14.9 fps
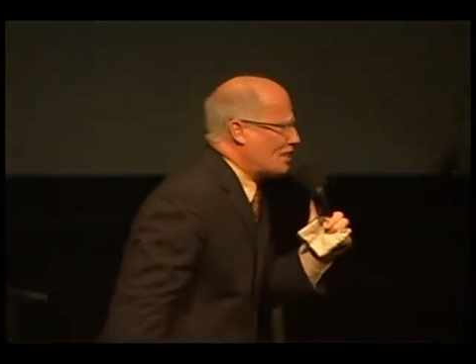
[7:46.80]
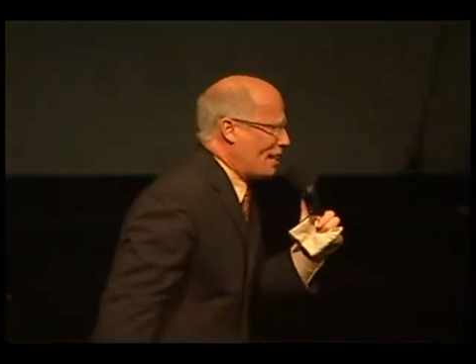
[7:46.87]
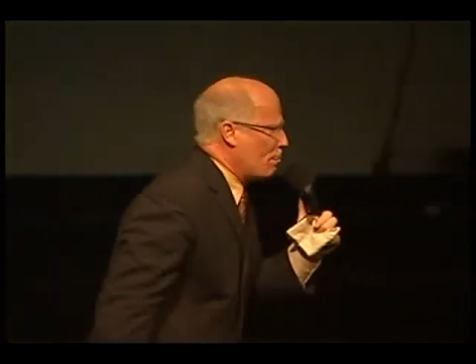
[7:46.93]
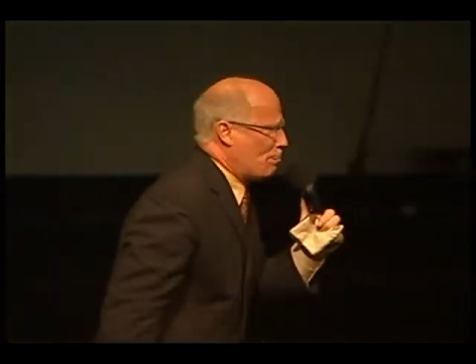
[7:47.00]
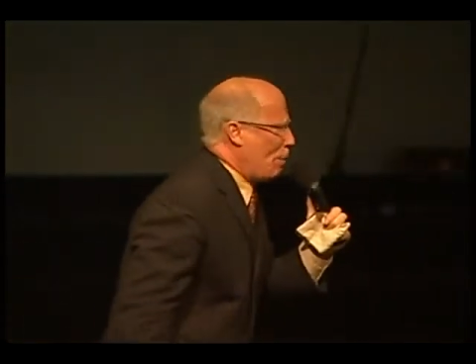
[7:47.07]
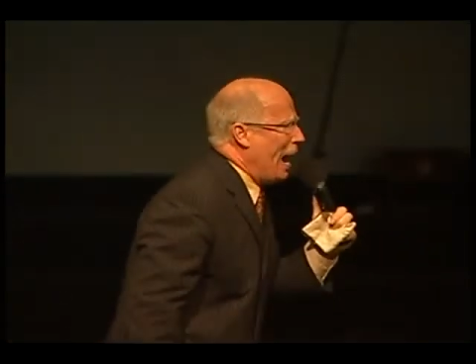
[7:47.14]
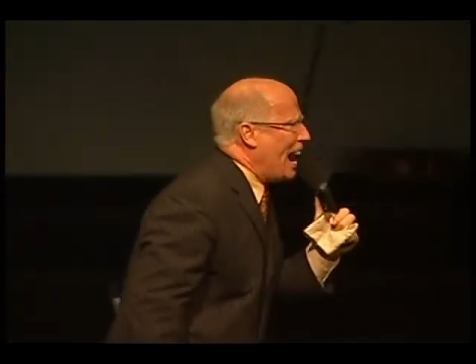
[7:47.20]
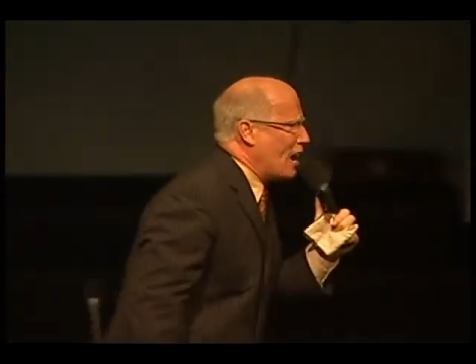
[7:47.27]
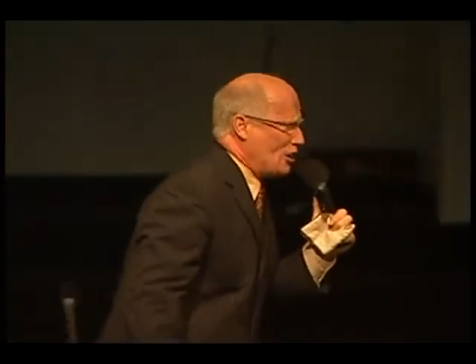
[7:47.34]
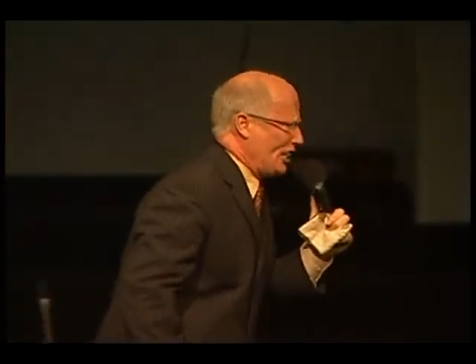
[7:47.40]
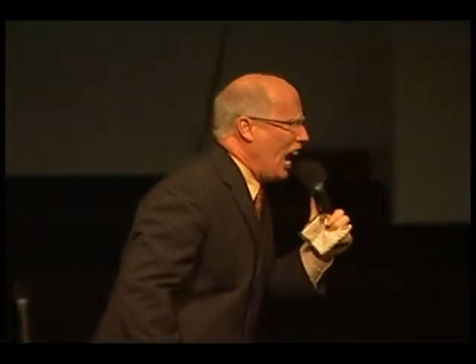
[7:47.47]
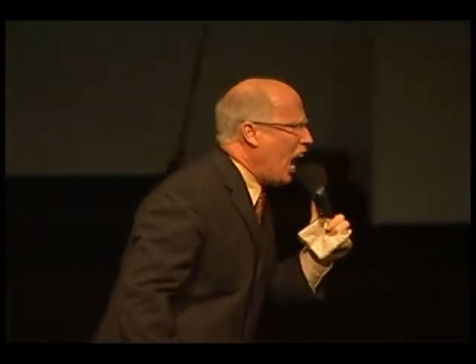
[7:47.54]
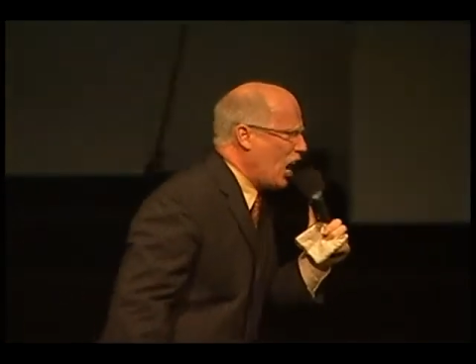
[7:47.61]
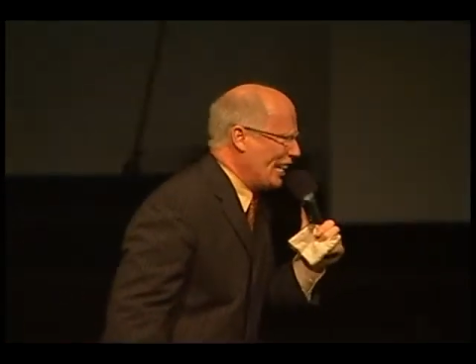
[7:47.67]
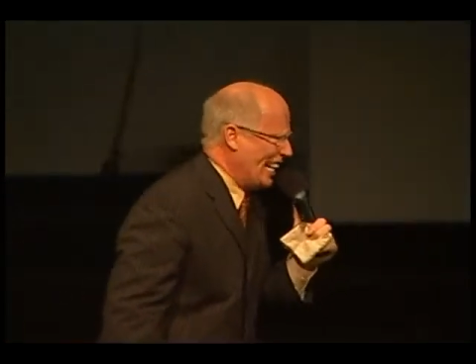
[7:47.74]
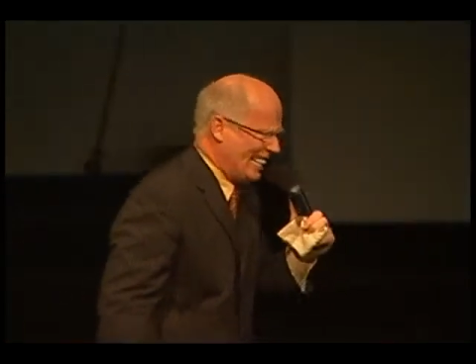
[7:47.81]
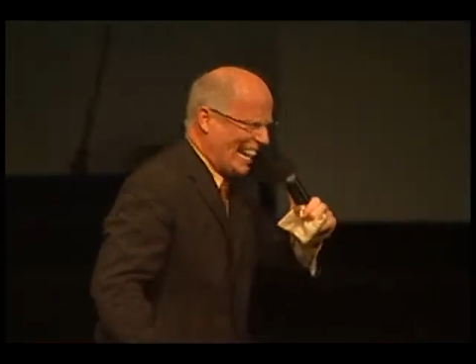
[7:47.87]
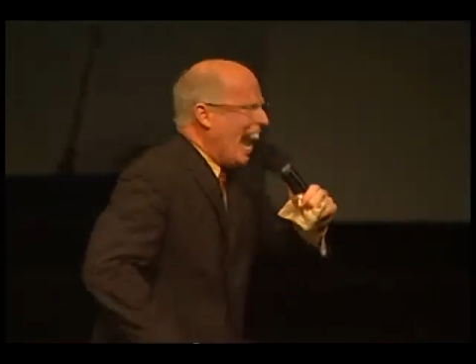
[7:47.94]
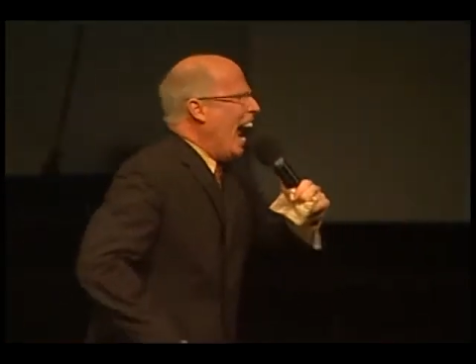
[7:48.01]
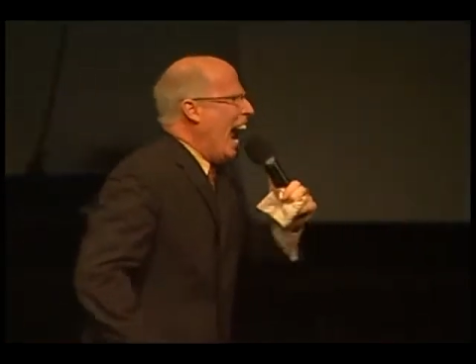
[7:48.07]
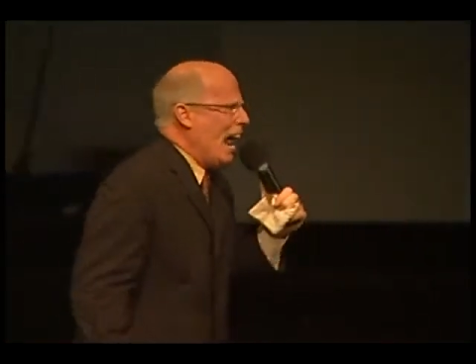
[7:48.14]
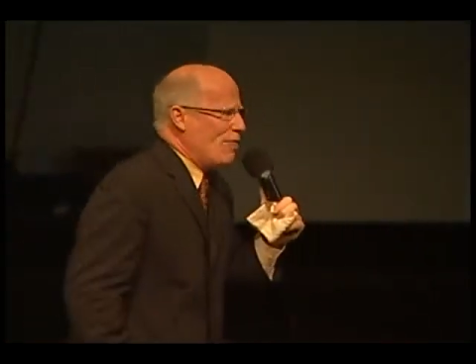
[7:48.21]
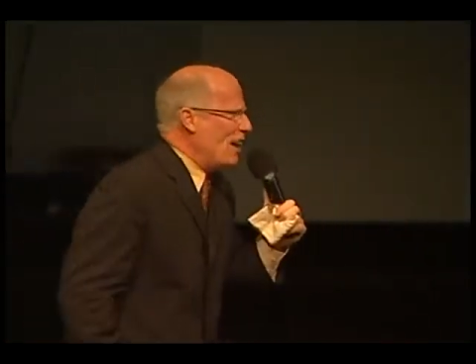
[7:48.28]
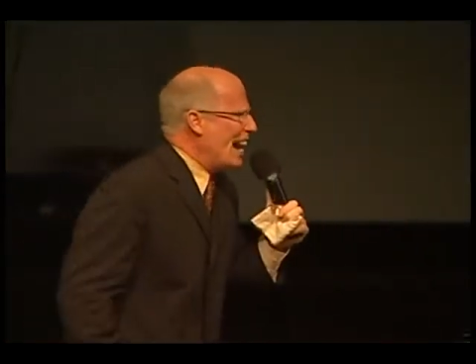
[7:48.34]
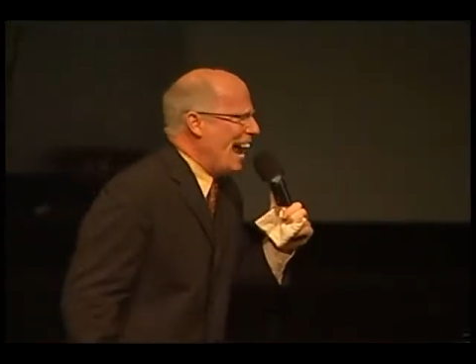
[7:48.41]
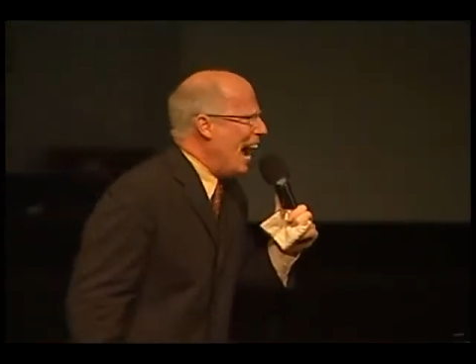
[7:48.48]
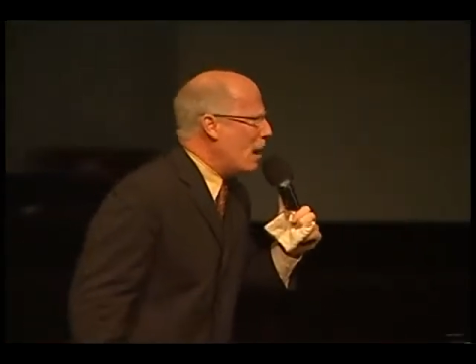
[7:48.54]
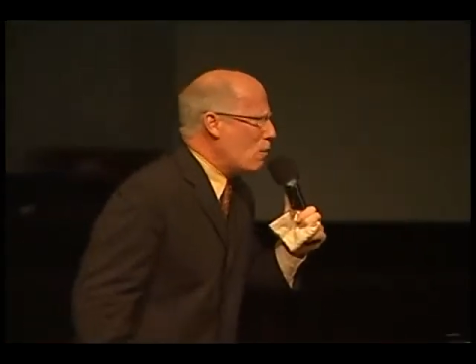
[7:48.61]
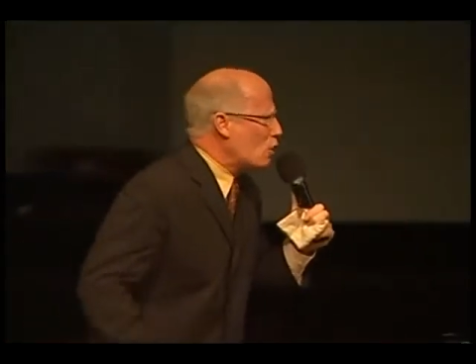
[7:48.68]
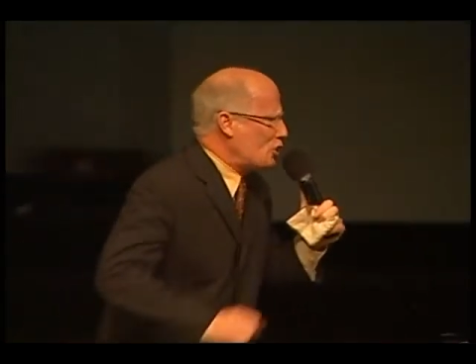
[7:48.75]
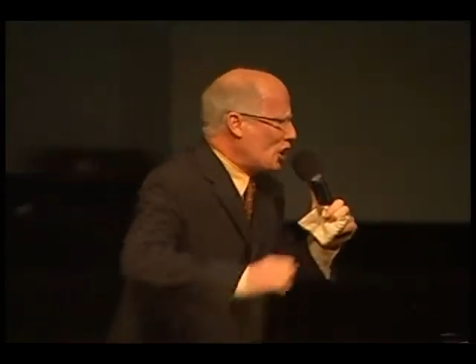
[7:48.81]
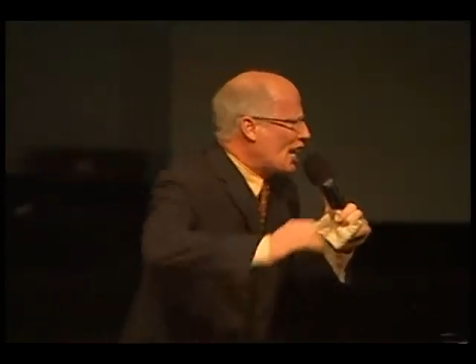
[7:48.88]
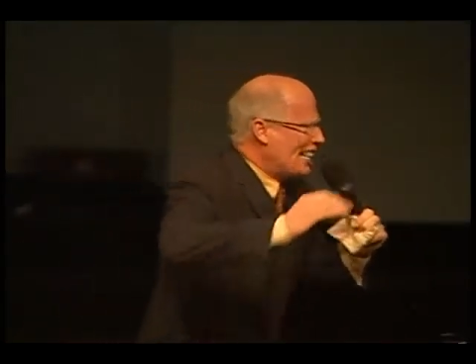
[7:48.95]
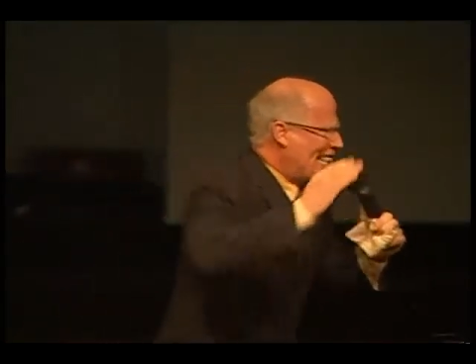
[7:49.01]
you some prayer targets. And then I want you